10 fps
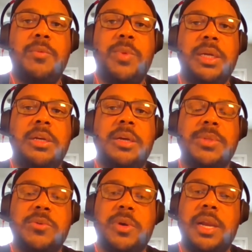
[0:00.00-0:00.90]
when it comes
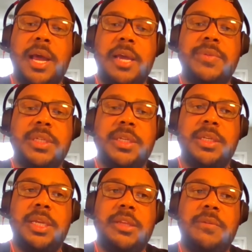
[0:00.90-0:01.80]
to our lives
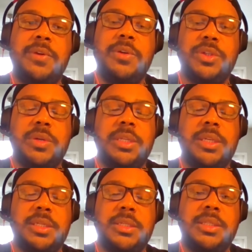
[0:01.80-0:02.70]
in the future in
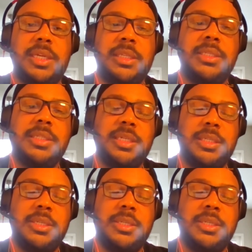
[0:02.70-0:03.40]
this season as